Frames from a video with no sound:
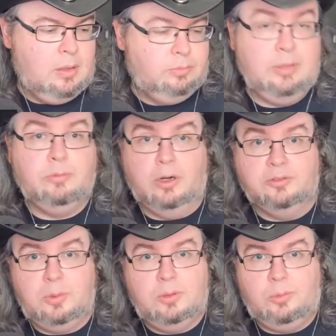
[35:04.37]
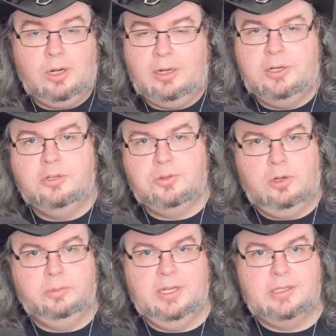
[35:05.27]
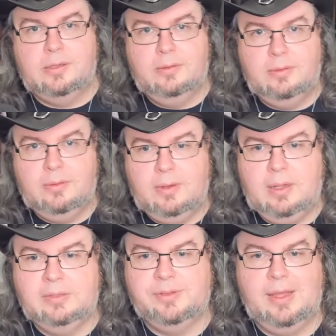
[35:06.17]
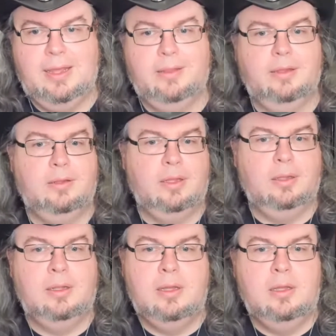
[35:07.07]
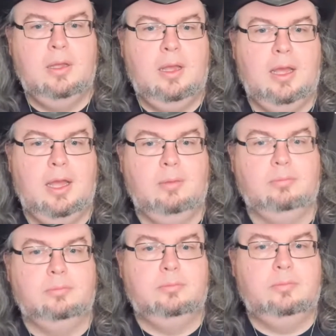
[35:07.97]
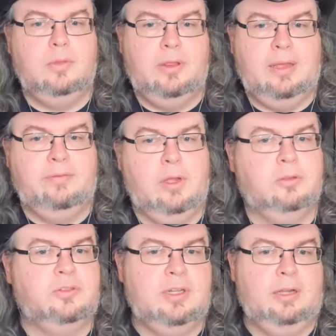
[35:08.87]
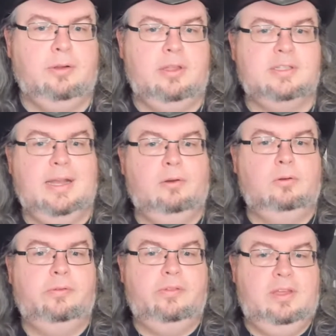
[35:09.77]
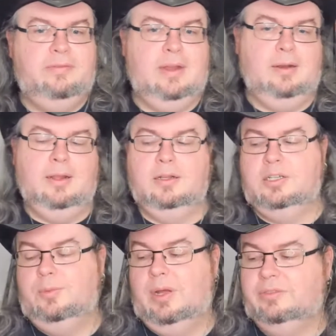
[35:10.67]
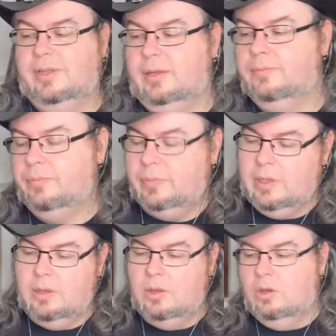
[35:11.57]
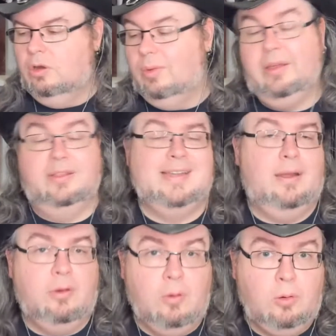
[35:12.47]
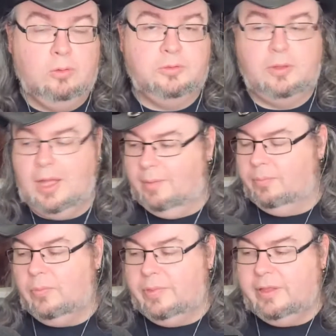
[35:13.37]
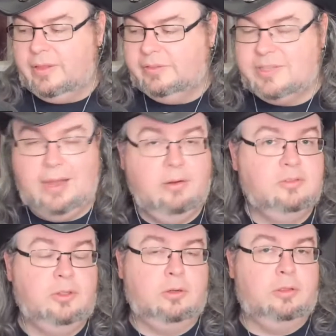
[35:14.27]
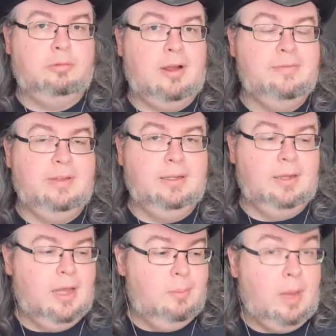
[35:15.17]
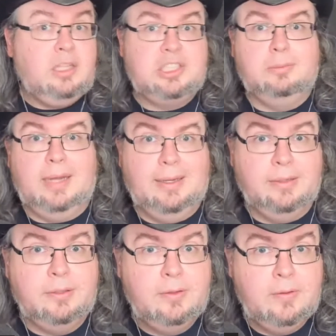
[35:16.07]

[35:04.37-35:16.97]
Primrose, what unusual object is there here that they've used to decorate the town hall for the event? And she might say, well, the town halls, this town has got a thriving marching band.